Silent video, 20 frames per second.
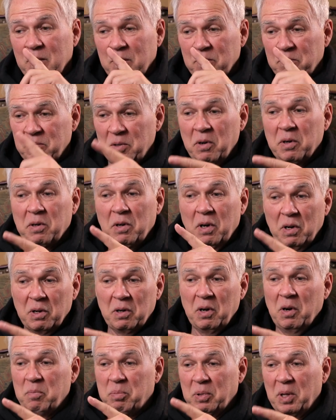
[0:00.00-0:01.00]
if you're going
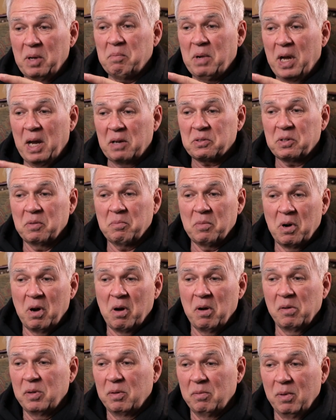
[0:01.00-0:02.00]
to go play
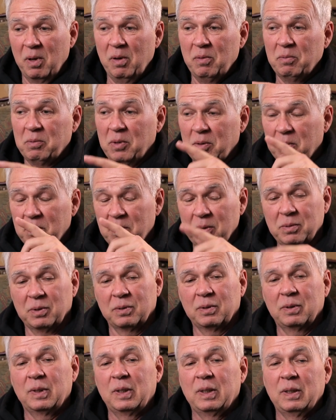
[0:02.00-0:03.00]
basketball, then I'll do it.
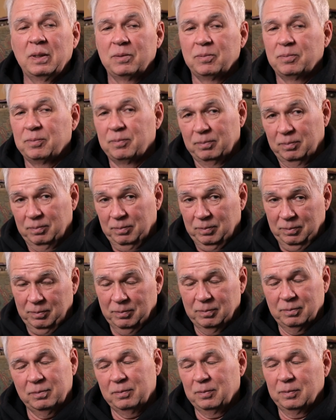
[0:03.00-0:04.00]

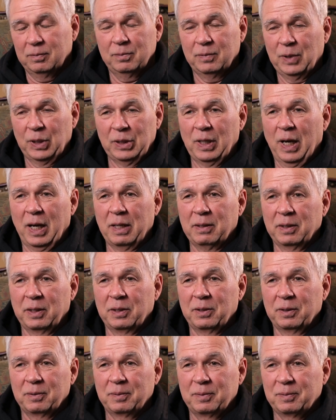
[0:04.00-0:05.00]
But not
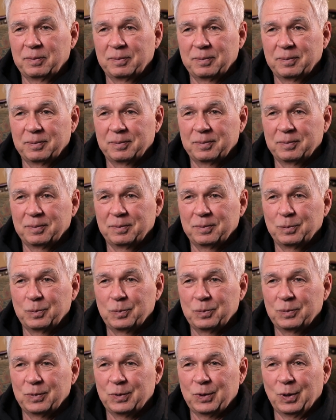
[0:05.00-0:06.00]
Linda.
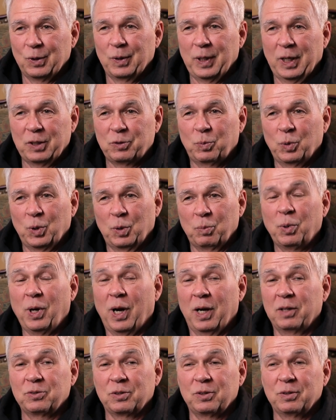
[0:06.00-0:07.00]
So that's been a
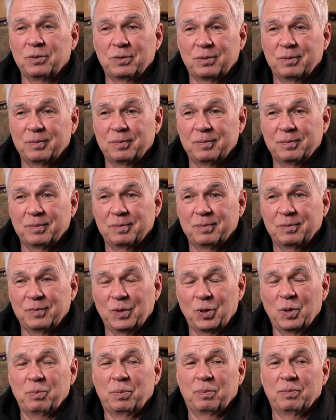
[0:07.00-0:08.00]
positive,
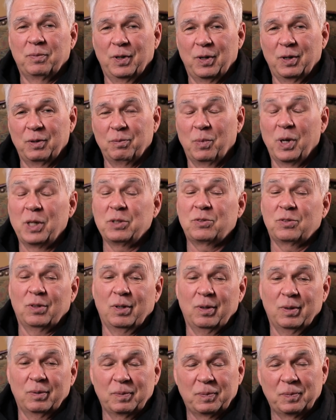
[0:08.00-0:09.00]
very, very much
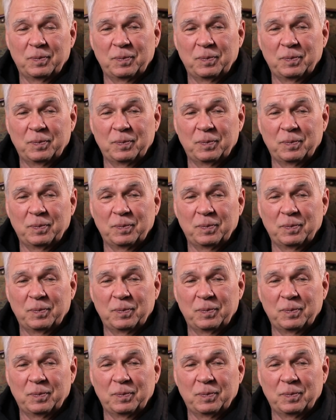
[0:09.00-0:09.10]
so.